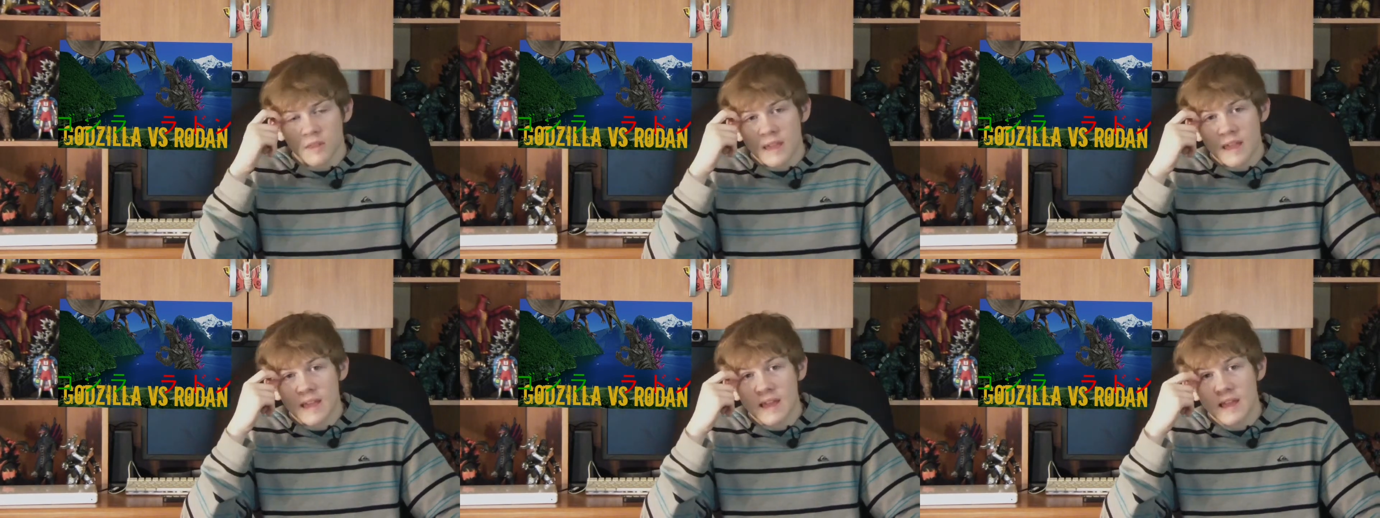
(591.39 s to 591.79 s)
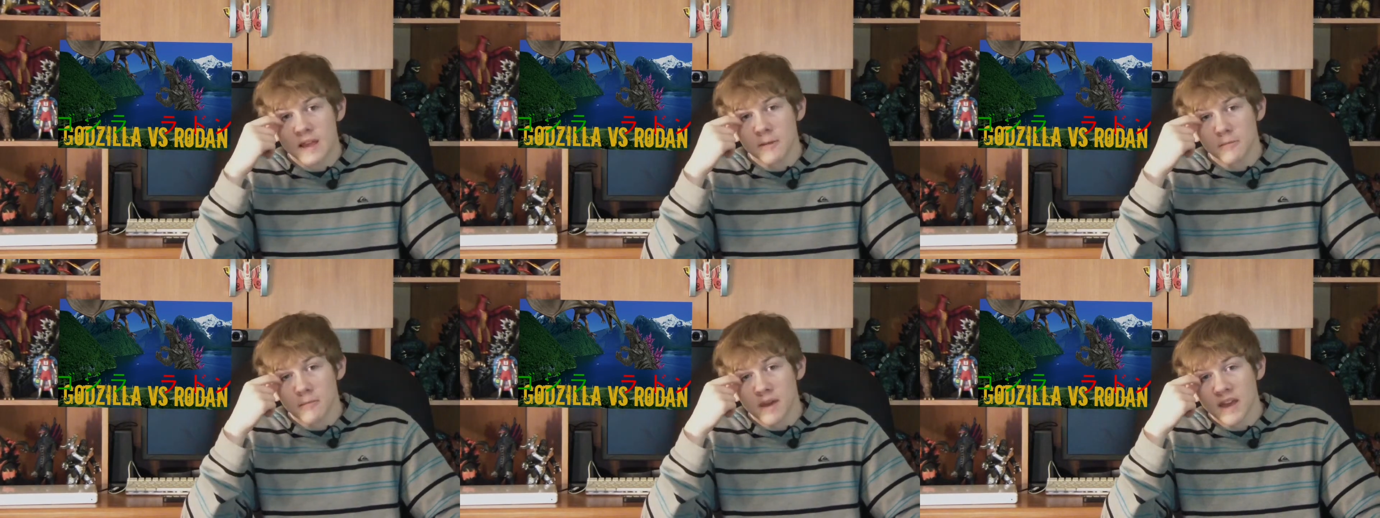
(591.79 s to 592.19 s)

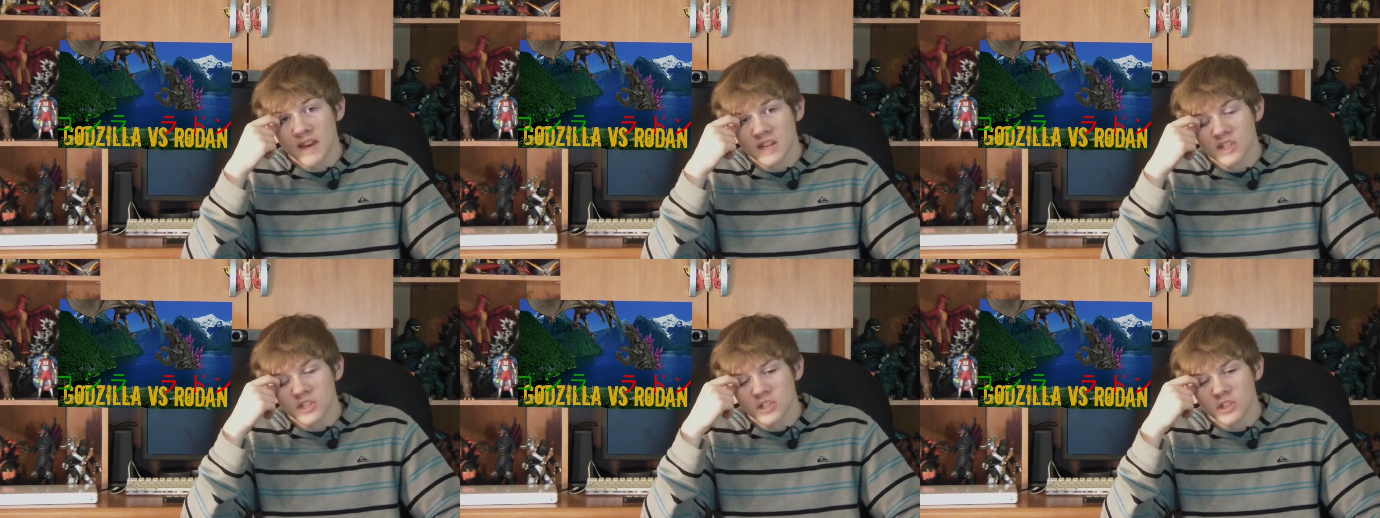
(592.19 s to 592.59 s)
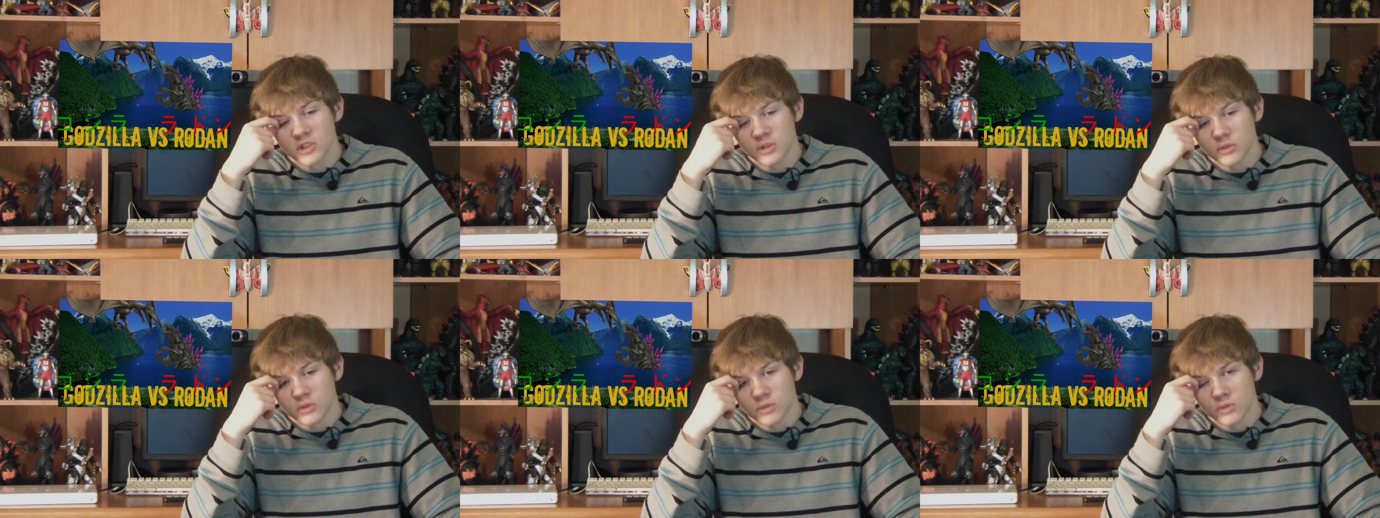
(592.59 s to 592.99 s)
they manage
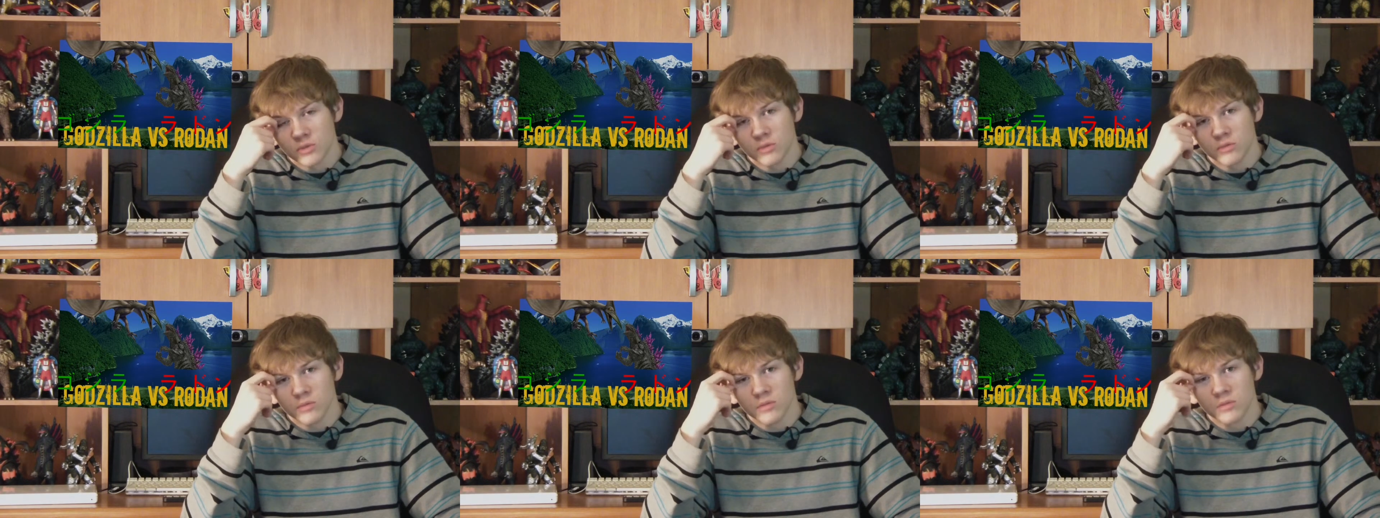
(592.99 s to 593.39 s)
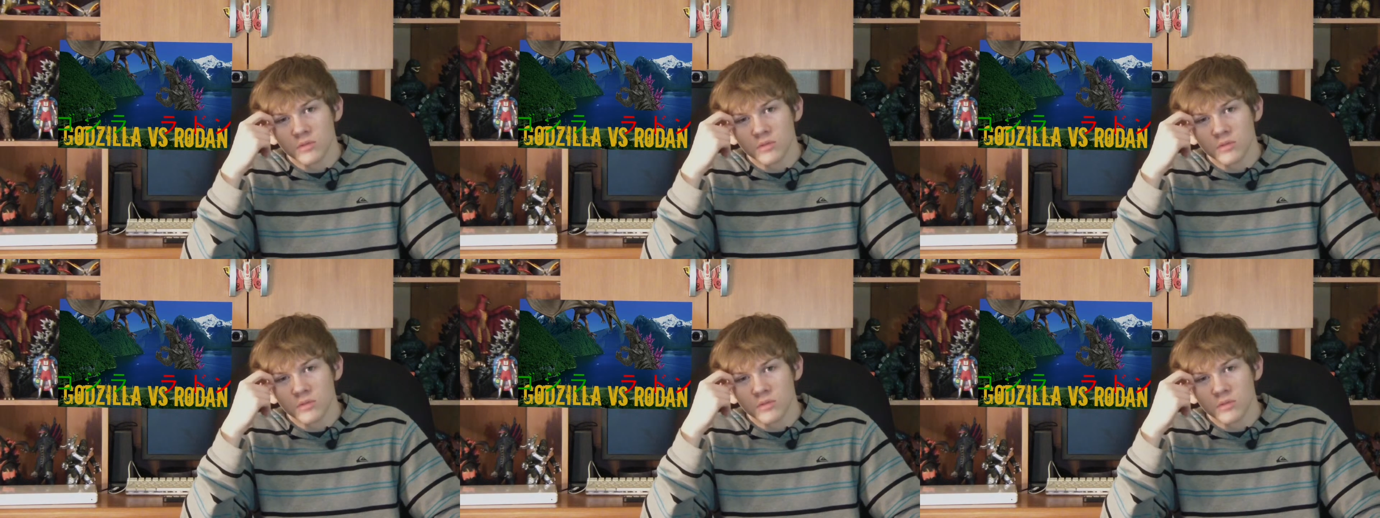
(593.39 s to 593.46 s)
to